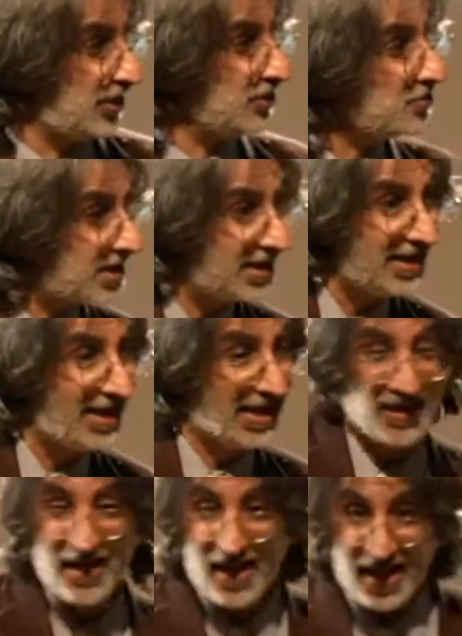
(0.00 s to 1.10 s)
Hillary,
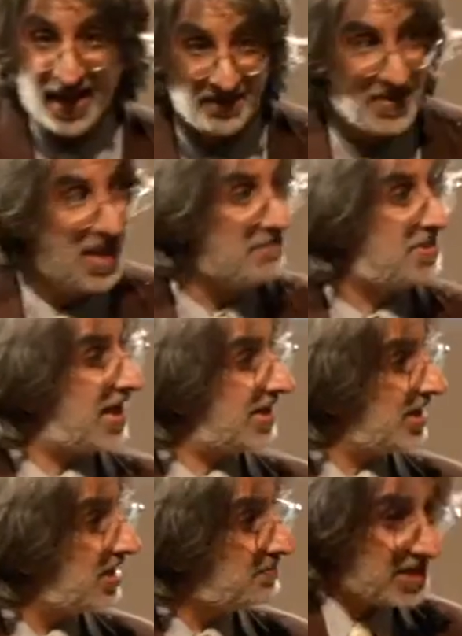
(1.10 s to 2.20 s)
uh, um,
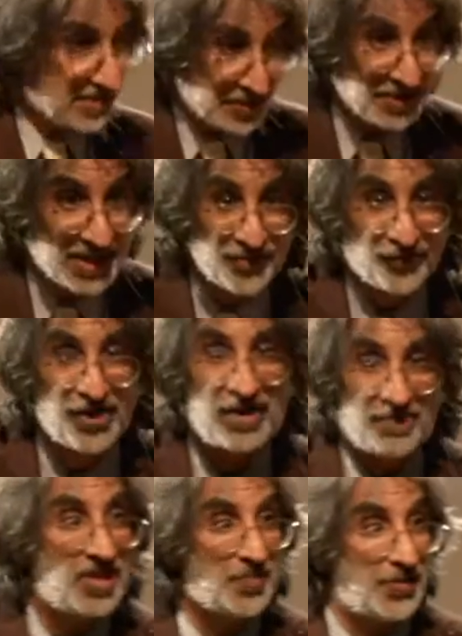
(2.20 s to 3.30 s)
but but there is
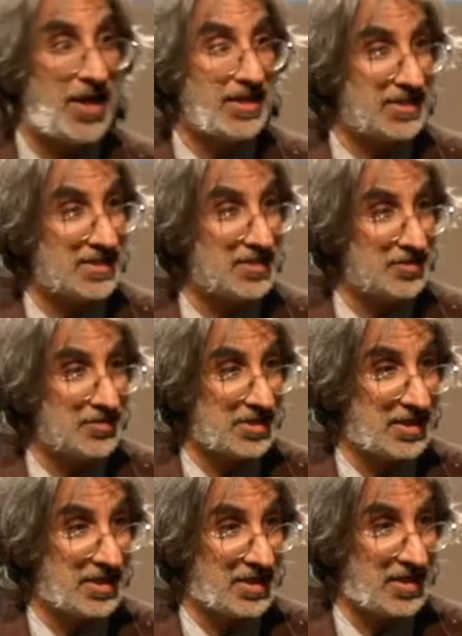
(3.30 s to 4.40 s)
freedom of the press, you
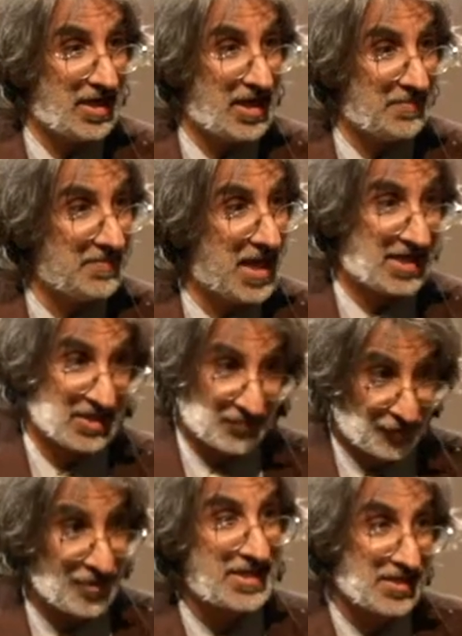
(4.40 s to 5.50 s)
see, um, and it's
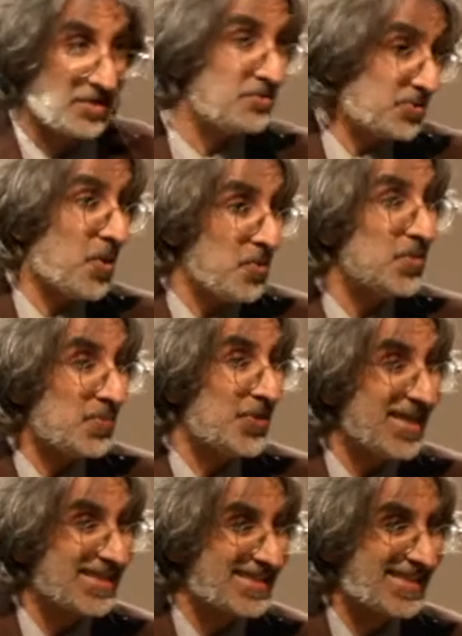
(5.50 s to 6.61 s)
free to those who own the
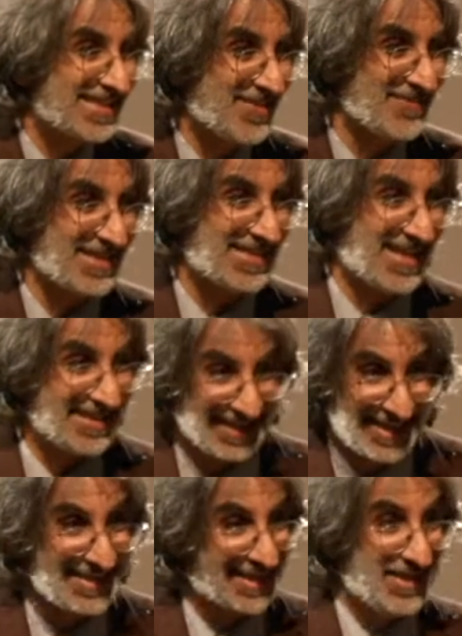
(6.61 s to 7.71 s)
press to some extent, and
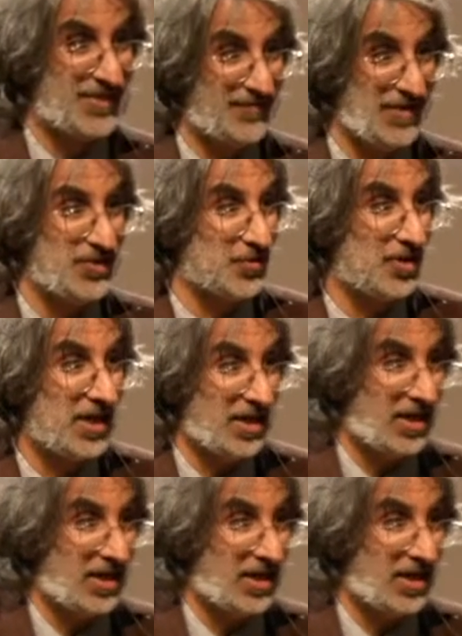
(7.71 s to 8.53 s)
he's an individual.